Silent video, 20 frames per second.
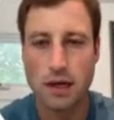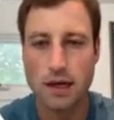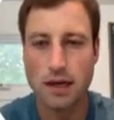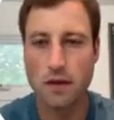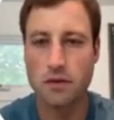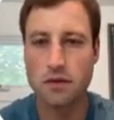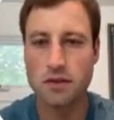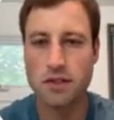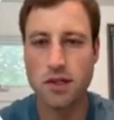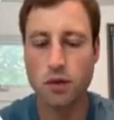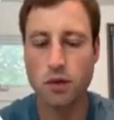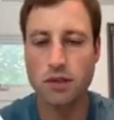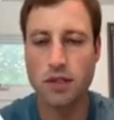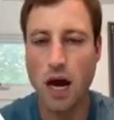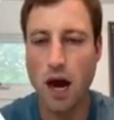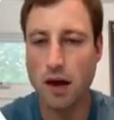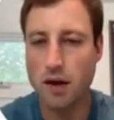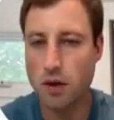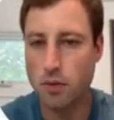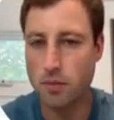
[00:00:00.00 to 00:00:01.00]
Now there's no
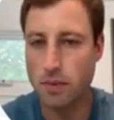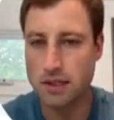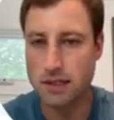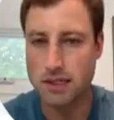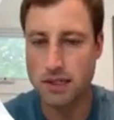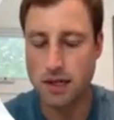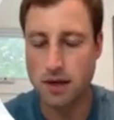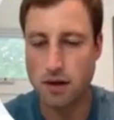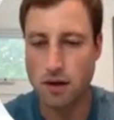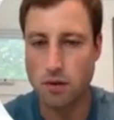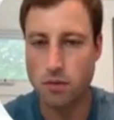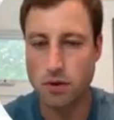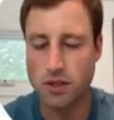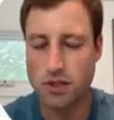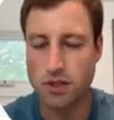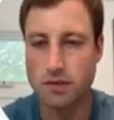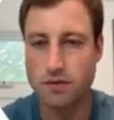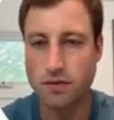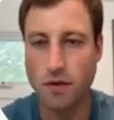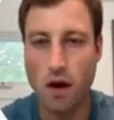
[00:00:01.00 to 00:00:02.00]
documents here,
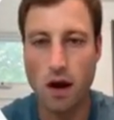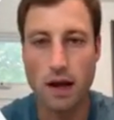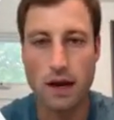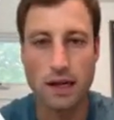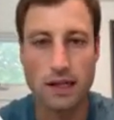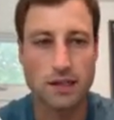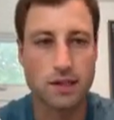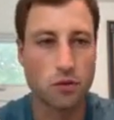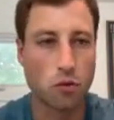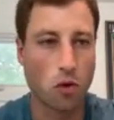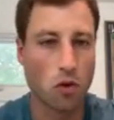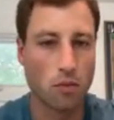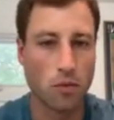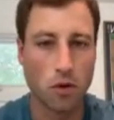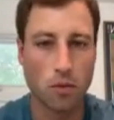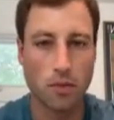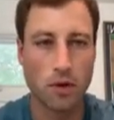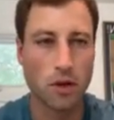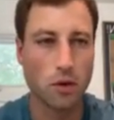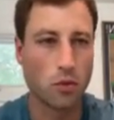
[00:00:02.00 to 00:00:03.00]
which is fine. That's
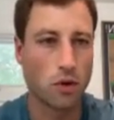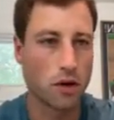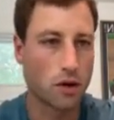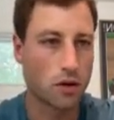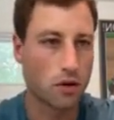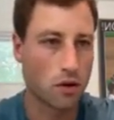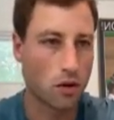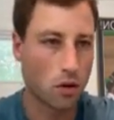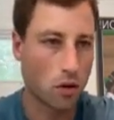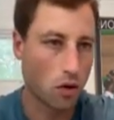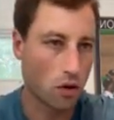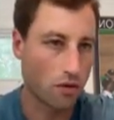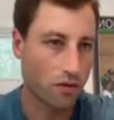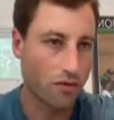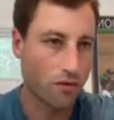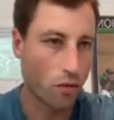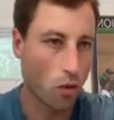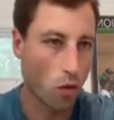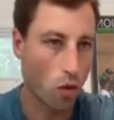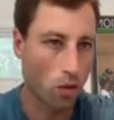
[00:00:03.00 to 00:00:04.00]
normal, but you want to go to all
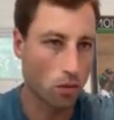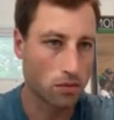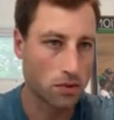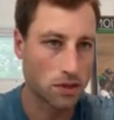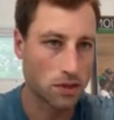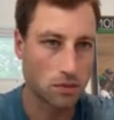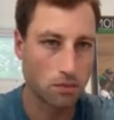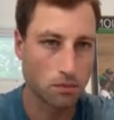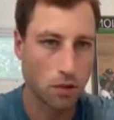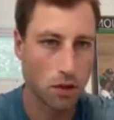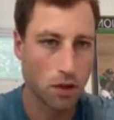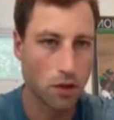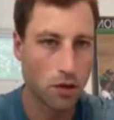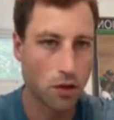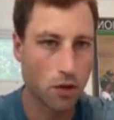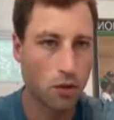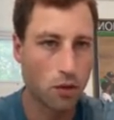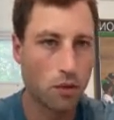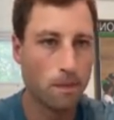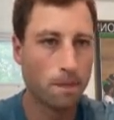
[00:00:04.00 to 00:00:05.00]
forms in
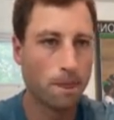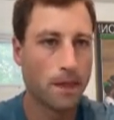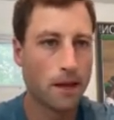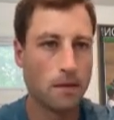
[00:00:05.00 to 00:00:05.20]
blue.